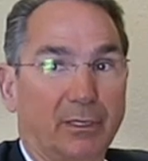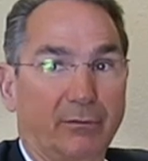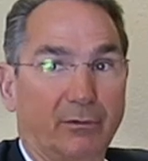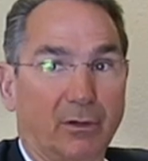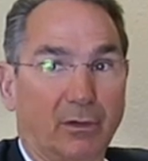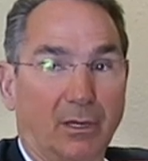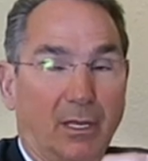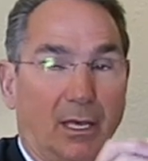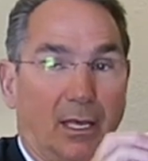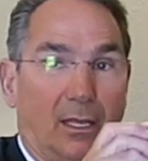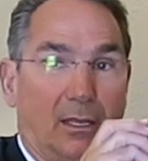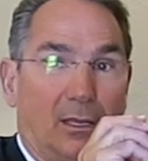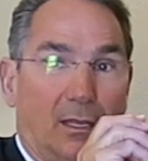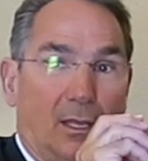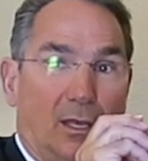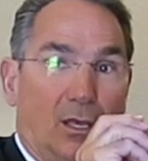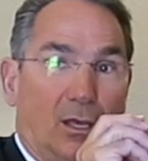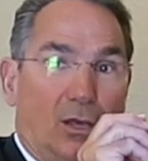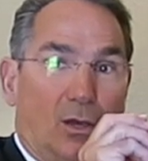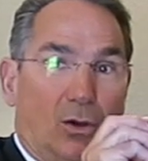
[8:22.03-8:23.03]
it or not,
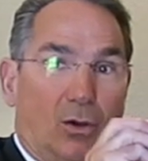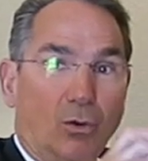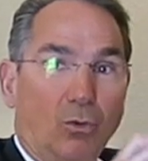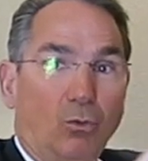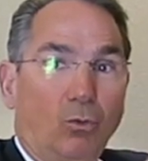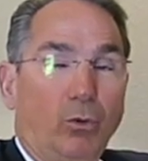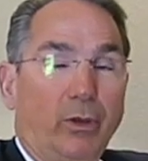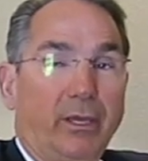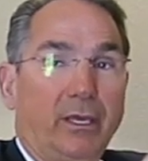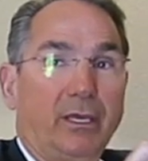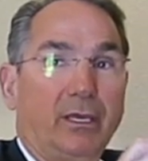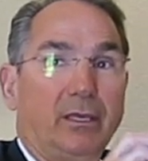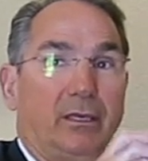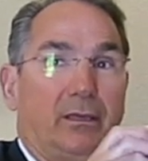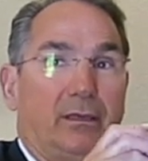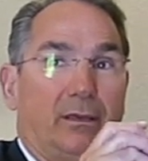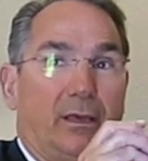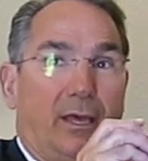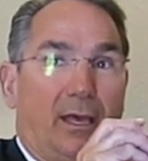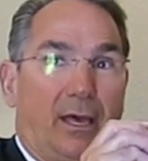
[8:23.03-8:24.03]

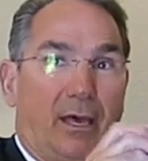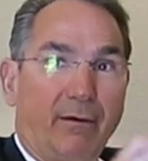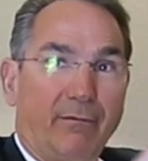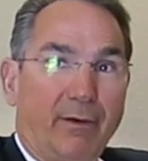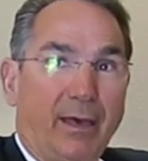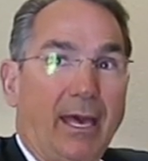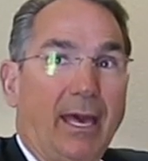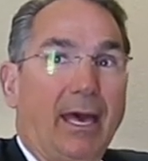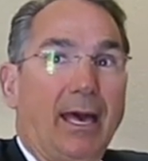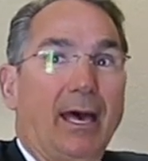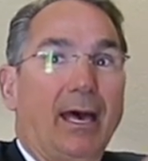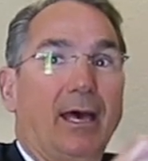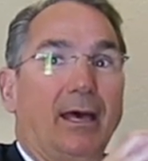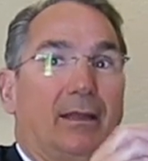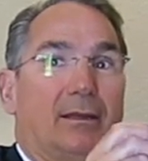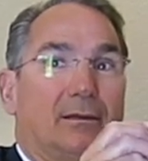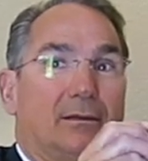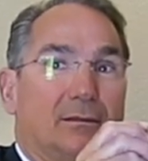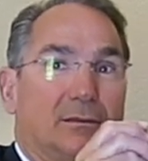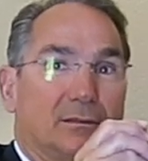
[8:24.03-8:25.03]
we have
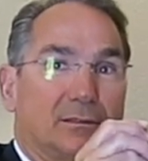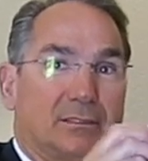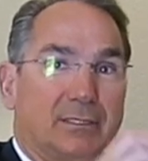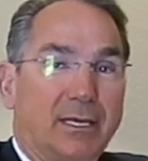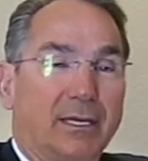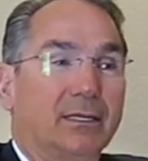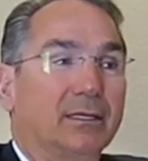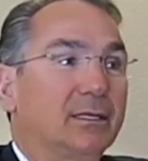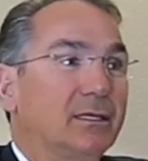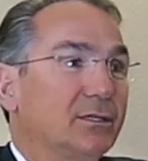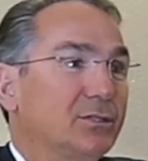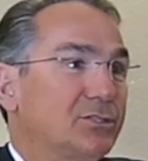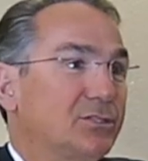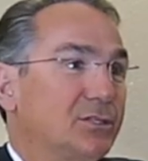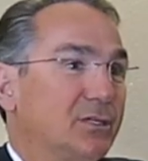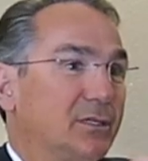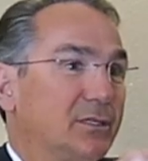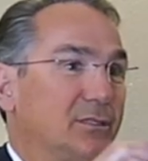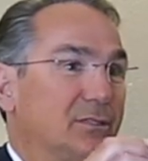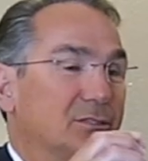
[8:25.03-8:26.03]
had
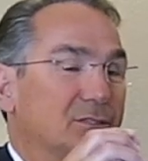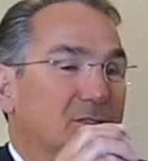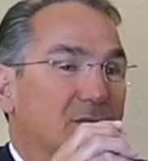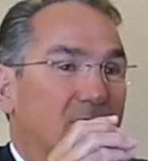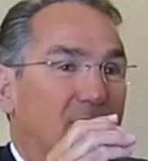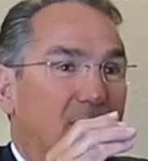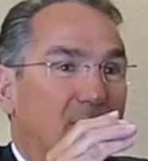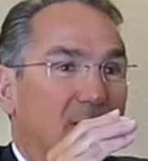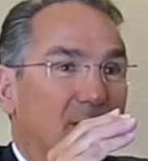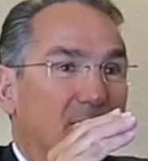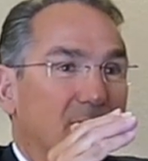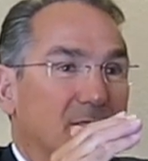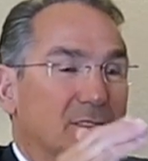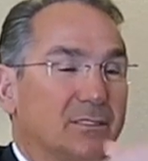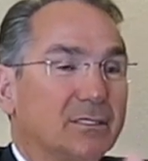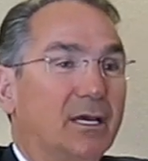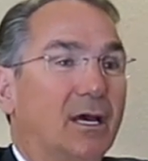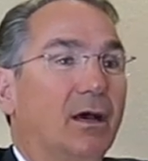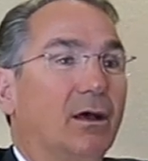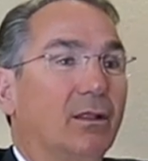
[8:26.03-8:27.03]
technicians
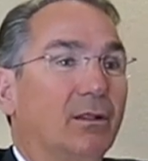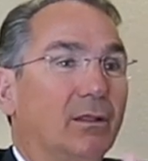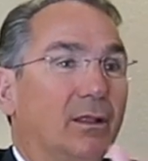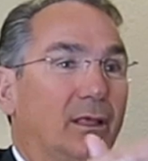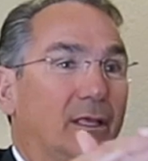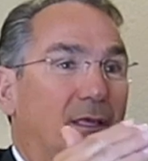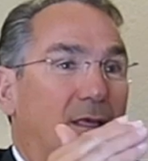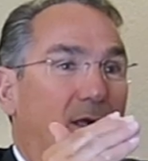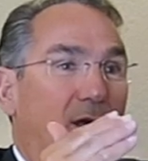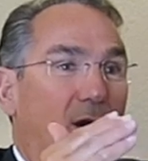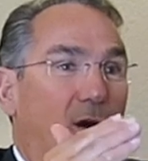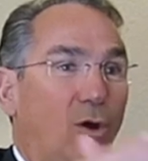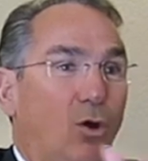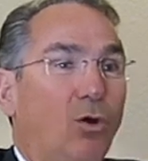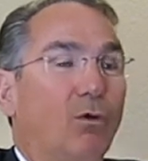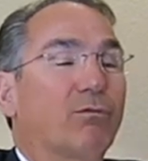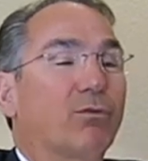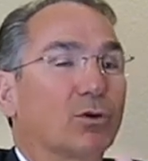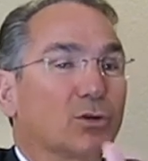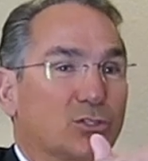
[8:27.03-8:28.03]
sell
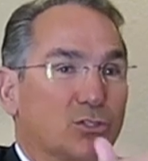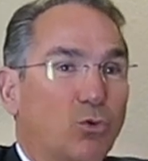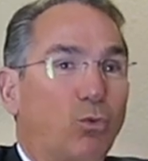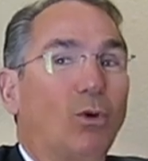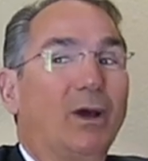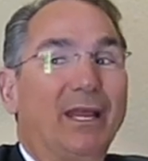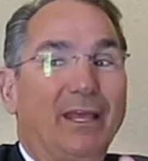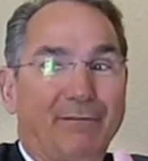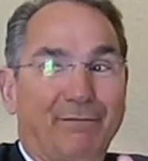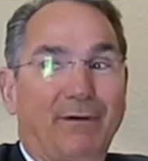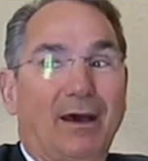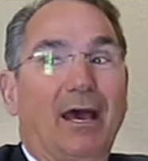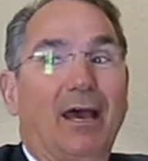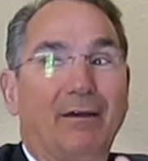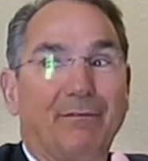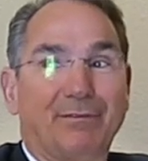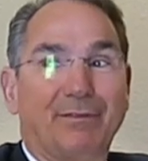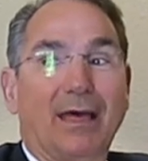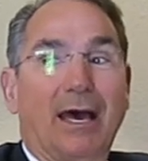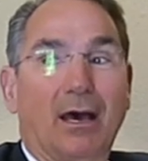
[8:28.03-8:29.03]
over
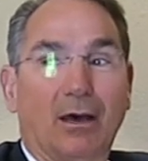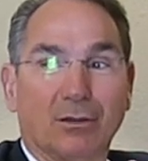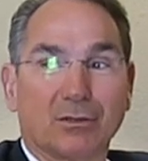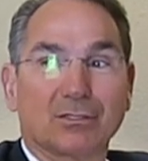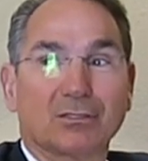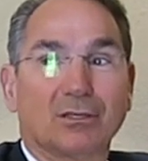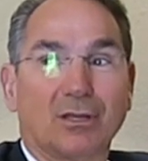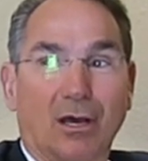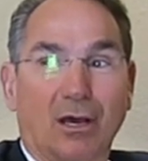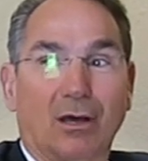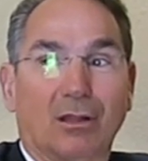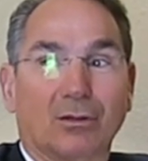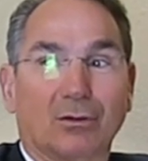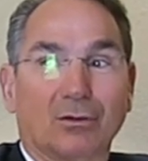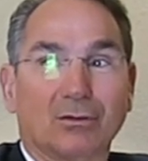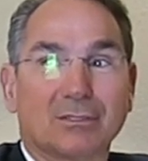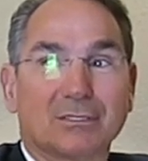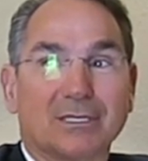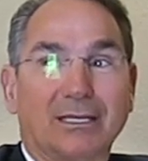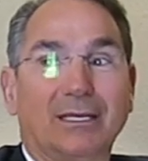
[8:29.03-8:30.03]

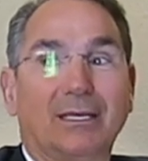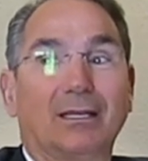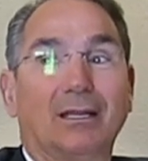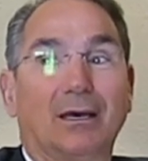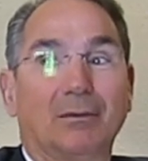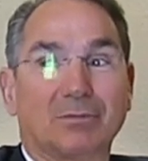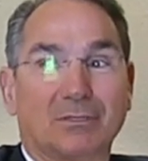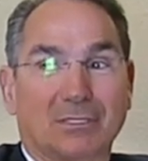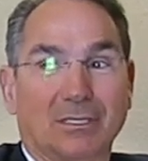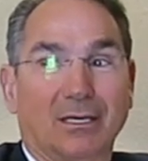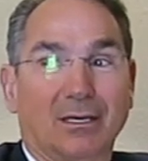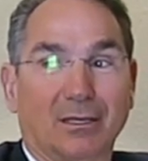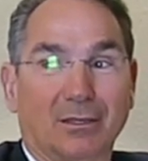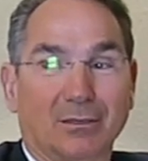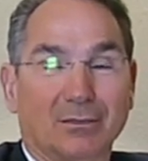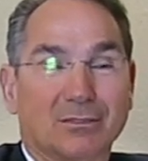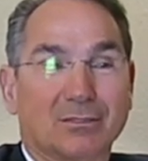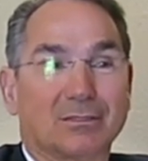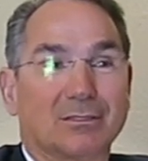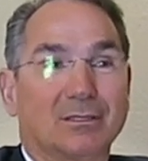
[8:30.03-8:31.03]
$25,000 in
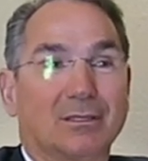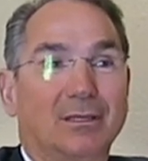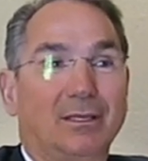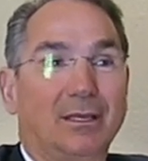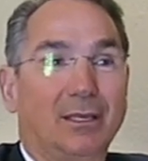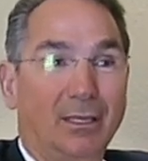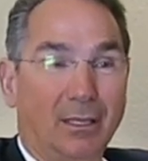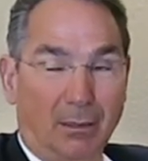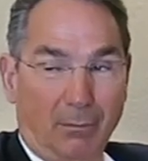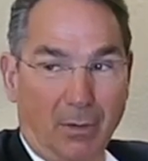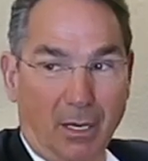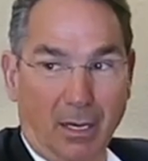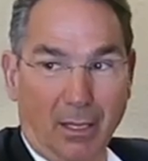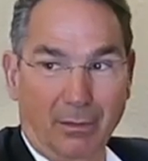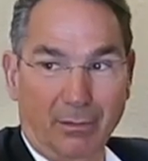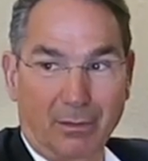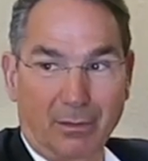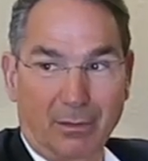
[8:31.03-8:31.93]
upsells in a month.